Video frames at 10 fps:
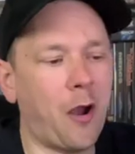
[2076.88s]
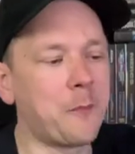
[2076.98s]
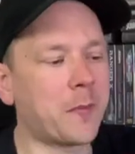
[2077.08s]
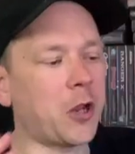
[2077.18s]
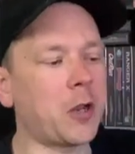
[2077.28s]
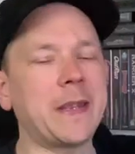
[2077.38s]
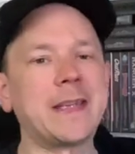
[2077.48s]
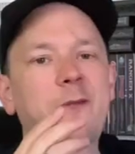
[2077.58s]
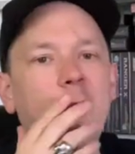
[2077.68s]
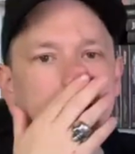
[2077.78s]
I'm going to be
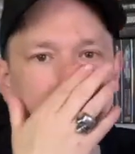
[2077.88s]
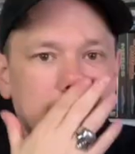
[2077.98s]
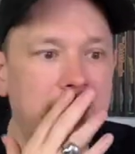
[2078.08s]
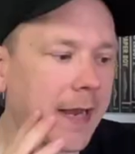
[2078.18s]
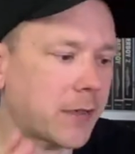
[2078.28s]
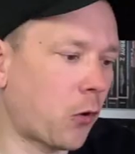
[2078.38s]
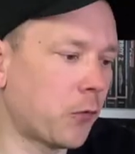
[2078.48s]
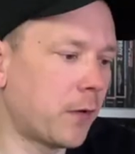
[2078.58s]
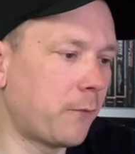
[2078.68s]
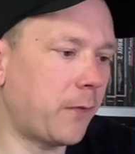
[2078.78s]
very select
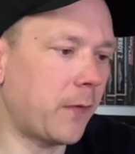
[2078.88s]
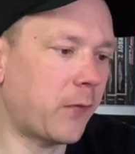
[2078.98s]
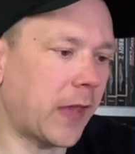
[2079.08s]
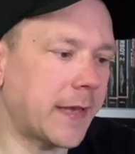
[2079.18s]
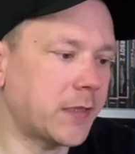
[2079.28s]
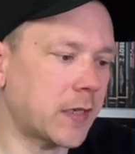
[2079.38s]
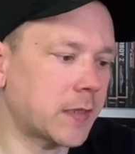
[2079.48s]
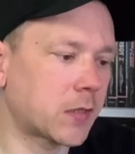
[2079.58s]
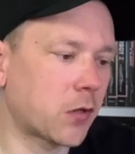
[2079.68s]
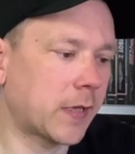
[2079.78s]
on the
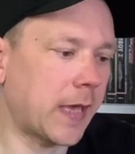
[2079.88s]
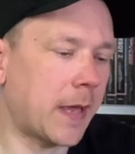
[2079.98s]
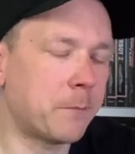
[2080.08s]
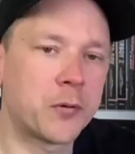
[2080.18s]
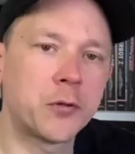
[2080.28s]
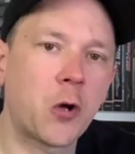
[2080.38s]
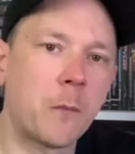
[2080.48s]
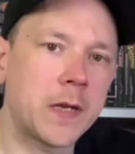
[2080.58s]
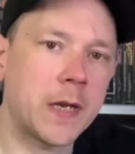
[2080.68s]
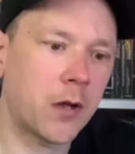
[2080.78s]
VHS as I get, and
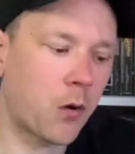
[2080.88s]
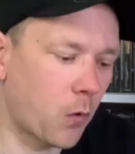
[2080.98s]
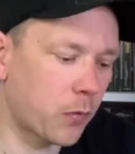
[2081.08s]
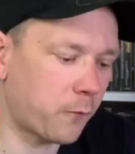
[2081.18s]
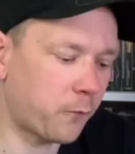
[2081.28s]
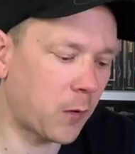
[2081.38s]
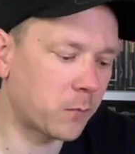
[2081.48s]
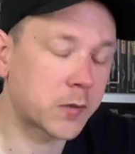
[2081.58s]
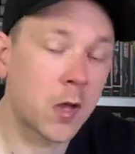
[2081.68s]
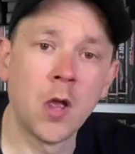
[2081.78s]
predominantly I want the
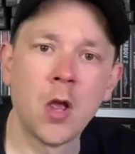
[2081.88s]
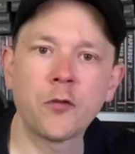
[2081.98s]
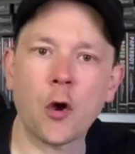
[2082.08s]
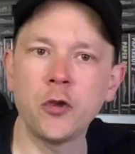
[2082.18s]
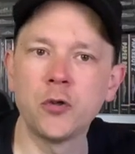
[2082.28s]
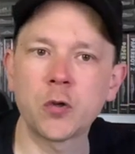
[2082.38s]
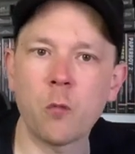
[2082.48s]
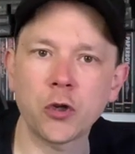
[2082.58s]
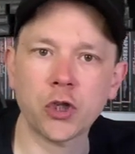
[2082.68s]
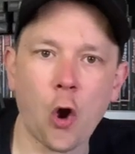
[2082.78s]
films that I used to
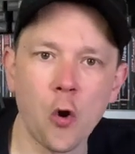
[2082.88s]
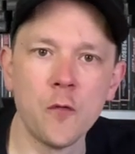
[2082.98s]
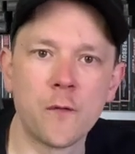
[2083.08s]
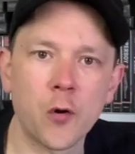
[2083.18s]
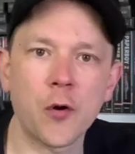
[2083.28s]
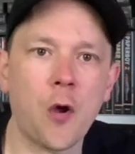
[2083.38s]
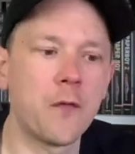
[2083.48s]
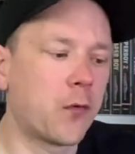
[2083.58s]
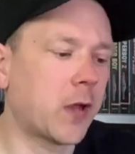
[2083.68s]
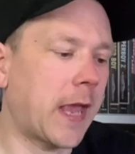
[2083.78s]
watch over and
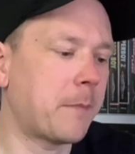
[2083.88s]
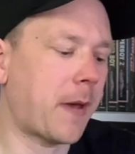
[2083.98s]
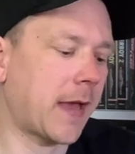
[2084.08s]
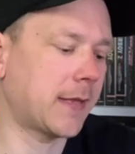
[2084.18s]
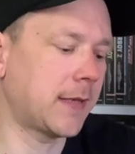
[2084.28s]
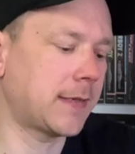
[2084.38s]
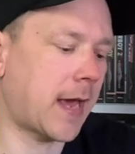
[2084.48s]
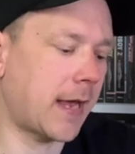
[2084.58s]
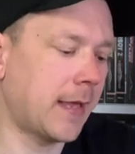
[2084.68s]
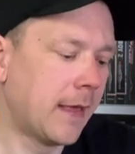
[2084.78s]
over again back in the
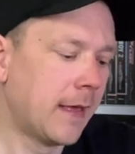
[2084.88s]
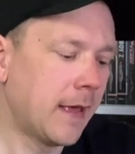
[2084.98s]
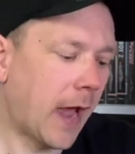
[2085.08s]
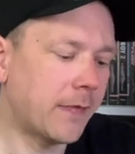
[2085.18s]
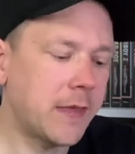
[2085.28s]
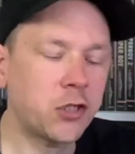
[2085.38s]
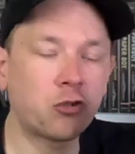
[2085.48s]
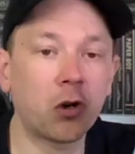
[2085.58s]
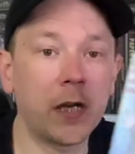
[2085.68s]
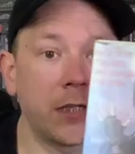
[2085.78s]
day. And this
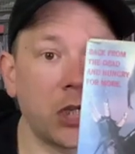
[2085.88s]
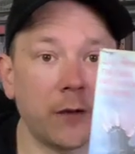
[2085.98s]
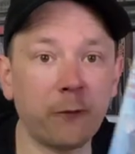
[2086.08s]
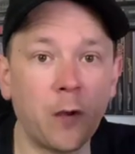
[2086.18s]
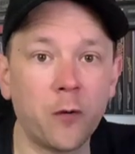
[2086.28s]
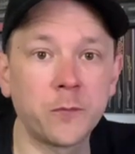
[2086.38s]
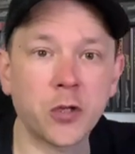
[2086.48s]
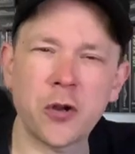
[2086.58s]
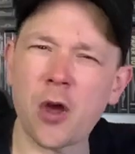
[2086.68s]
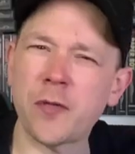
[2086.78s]
trilogy of films,
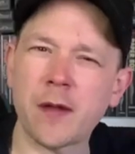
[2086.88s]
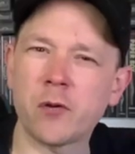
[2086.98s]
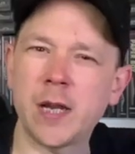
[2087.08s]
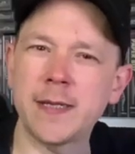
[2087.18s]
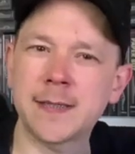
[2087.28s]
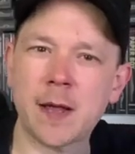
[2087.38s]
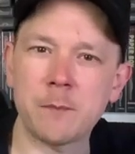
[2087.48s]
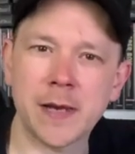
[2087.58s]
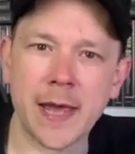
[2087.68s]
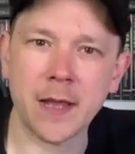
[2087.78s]
I know they released
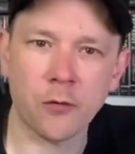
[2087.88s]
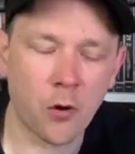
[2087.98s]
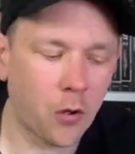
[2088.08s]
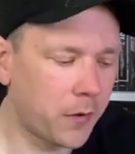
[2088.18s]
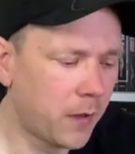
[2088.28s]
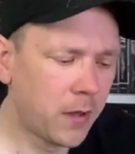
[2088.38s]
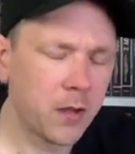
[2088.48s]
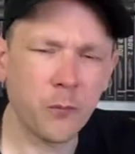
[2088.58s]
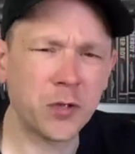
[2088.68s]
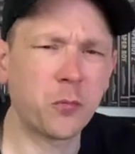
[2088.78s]
some later on,
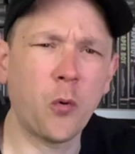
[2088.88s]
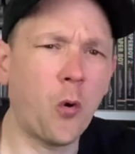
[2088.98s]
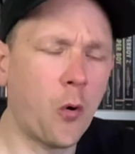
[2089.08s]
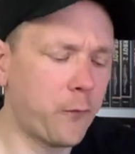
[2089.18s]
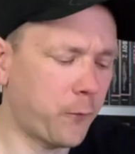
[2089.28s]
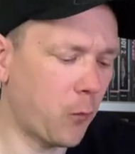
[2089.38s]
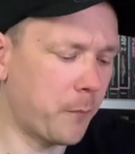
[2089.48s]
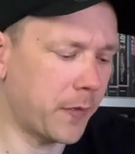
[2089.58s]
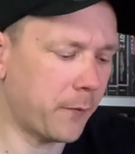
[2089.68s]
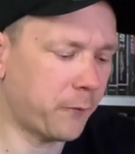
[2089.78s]
which were awful,
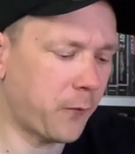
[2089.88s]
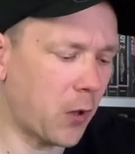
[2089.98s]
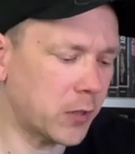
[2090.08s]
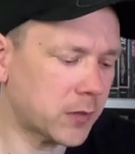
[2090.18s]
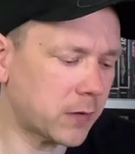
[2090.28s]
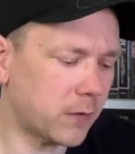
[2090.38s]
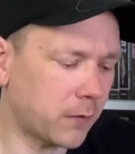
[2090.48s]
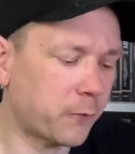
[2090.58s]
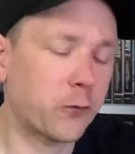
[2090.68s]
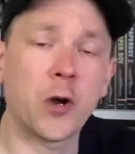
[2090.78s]
but the first
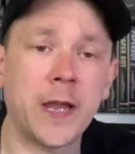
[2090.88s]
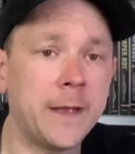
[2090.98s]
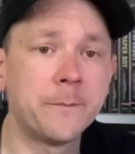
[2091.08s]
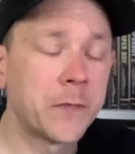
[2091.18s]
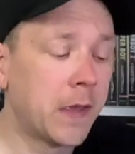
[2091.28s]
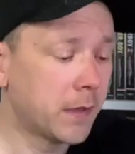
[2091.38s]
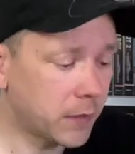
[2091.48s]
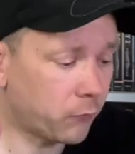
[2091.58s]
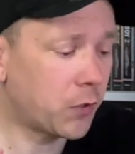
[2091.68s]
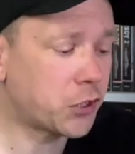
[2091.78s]
three
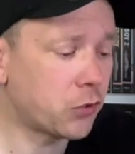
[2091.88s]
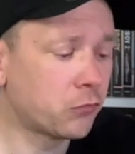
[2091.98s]
the original